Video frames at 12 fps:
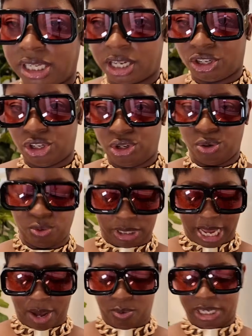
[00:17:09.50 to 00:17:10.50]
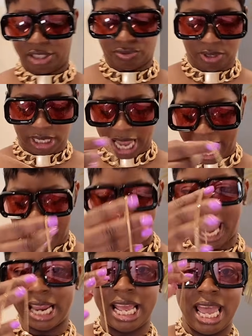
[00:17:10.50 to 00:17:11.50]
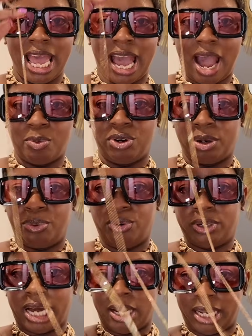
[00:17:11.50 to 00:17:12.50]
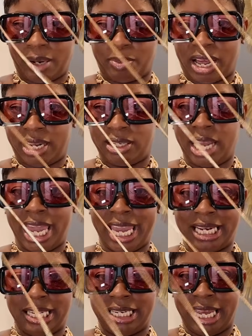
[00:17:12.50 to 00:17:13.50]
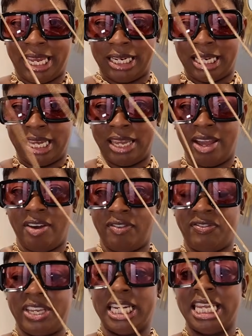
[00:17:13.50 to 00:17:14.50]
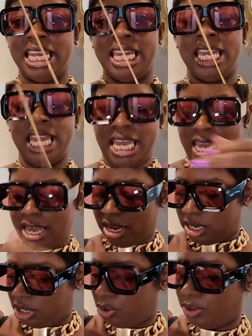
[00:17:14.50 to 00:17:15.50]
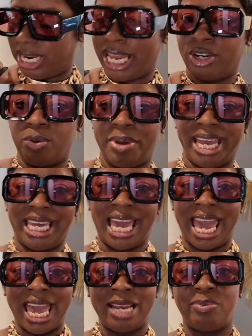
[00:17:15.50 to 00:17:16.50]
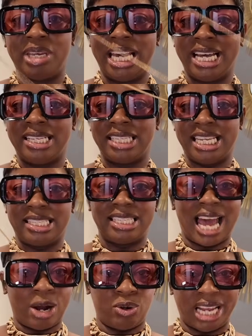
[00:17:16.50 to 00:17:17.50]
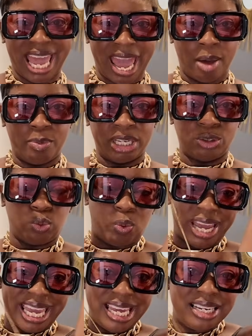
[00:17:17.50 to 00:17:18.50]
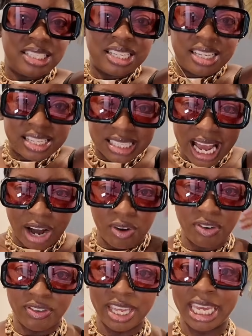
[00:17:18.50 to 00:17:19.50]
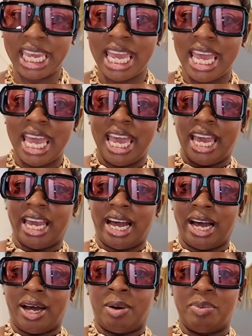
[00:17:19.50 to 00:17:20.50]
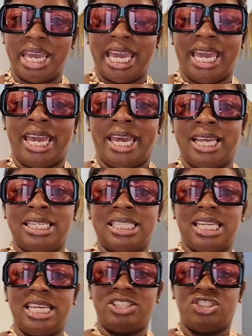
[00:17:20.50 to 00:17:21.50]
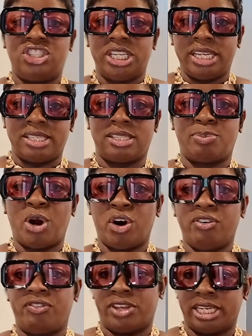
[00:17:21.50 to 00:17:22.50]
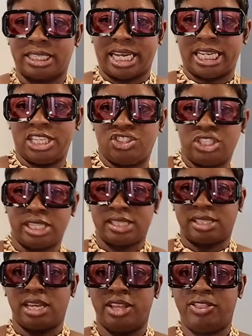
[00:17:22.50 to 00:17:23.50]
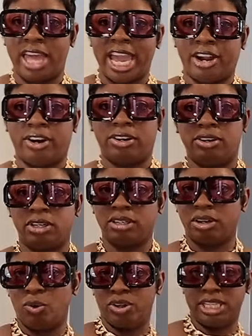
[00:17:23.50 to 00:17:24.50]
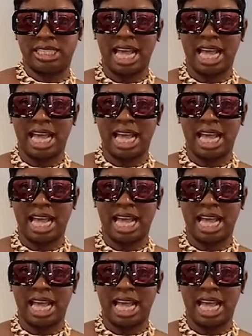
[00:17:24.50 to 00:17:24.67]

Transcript: like a cute day when it's really hot, I'm going to pull out like my handy dandy Fendi little Nano Baguette, because it's not going to add much weight to this outfit, and it's just perfect. Like, it's just there on the